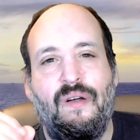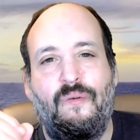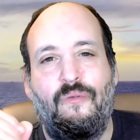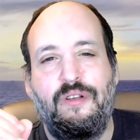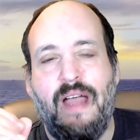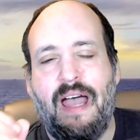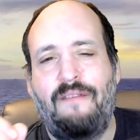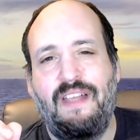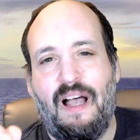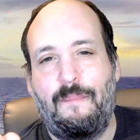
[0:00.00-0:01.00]
When you have
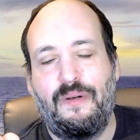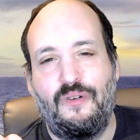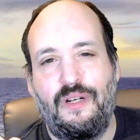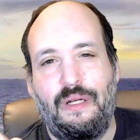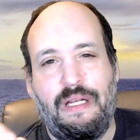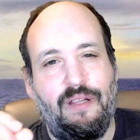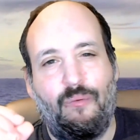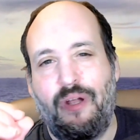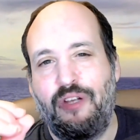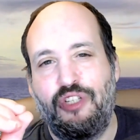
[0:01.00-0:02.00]
the opportunity, either
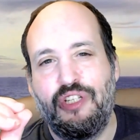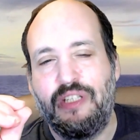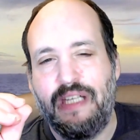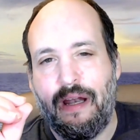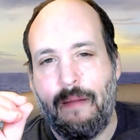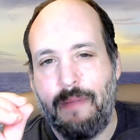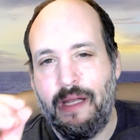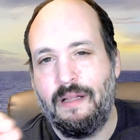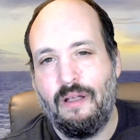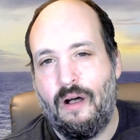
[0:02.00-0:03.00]
when you just get
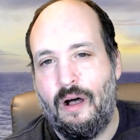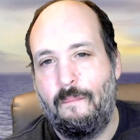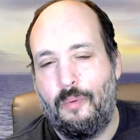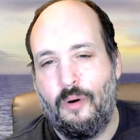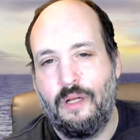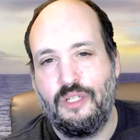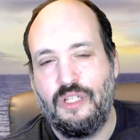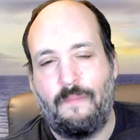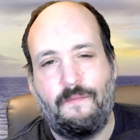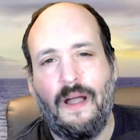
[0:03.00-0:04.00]
immediately on board the
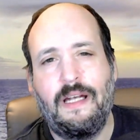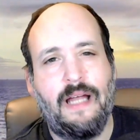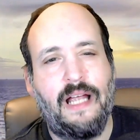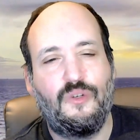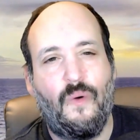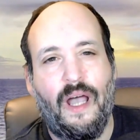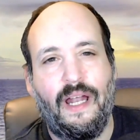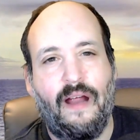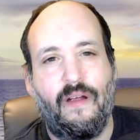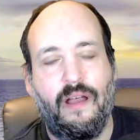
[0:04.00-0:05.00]
ship, find a nice quiet
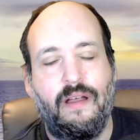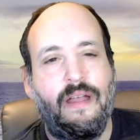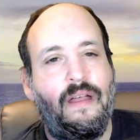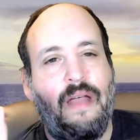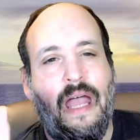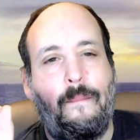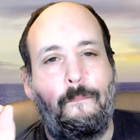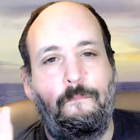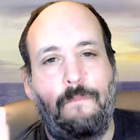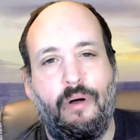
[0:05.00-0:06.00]
area and
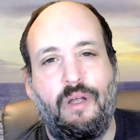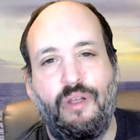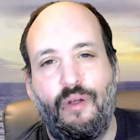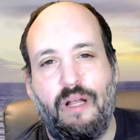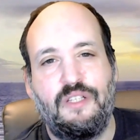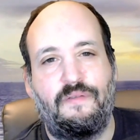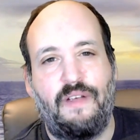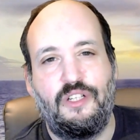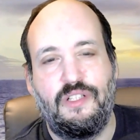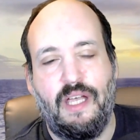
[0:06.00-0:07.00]
book your
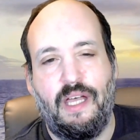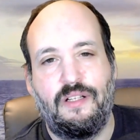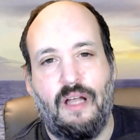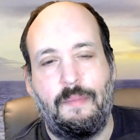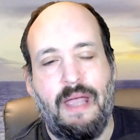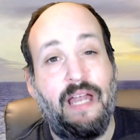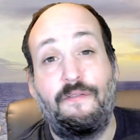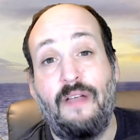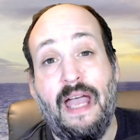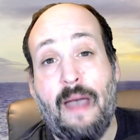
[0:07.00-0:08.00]
reservations ahead of time. And
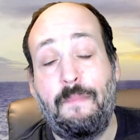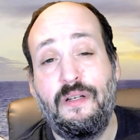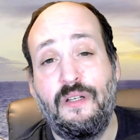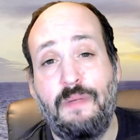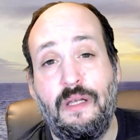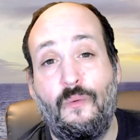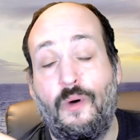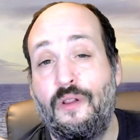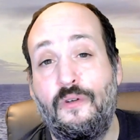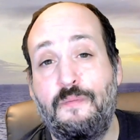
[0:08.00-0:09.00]
if you happen to be
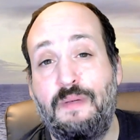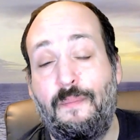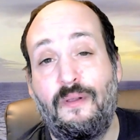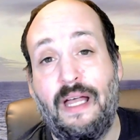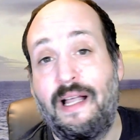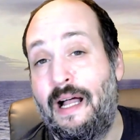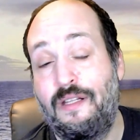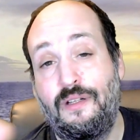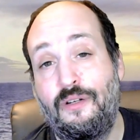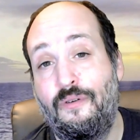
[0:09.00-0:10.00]
one of those people that got
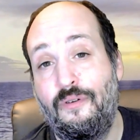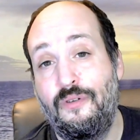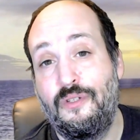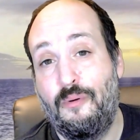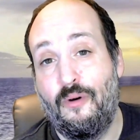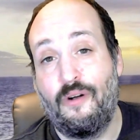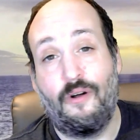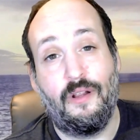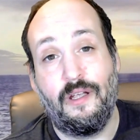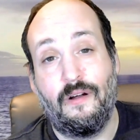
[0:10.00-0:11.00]
to the cruise port
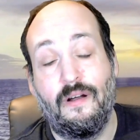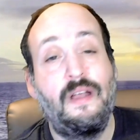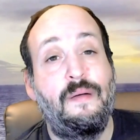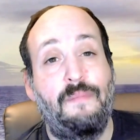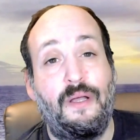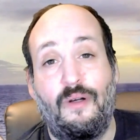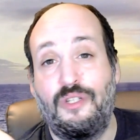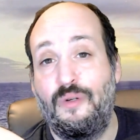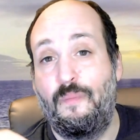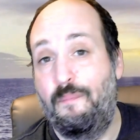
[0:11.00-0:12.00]
earlier
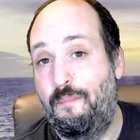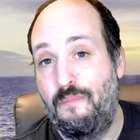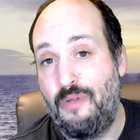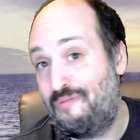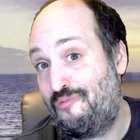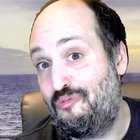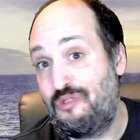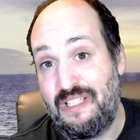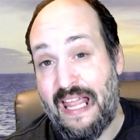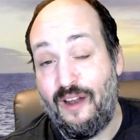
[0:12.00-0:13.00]
because you stayed